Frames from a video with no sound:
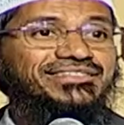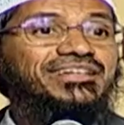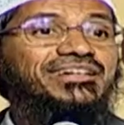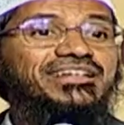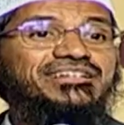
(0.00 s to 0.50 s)

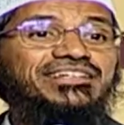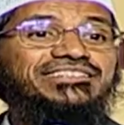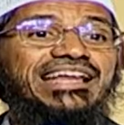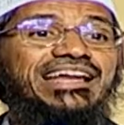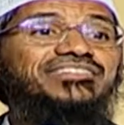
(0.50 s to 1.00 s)
The
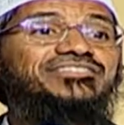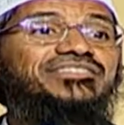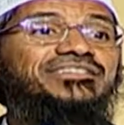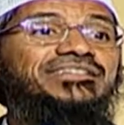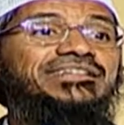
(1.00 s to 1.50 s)
Christian tell us
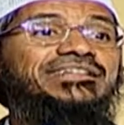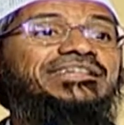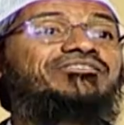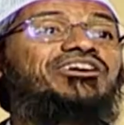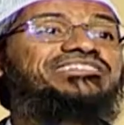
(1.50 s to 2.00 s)

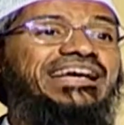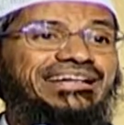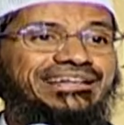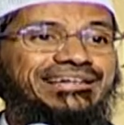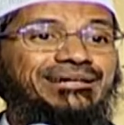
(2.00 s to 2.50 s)
he was
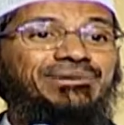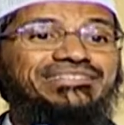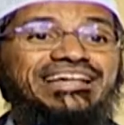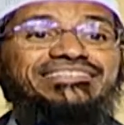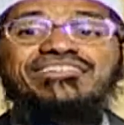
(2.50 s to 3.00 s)
dead.
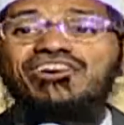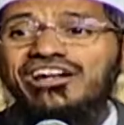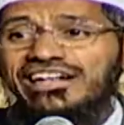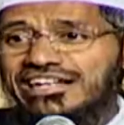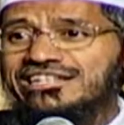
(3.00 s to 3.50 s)
But then there's a
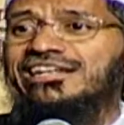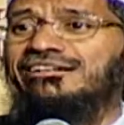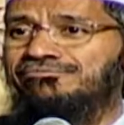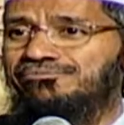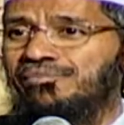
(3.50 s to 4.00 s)
contradiction.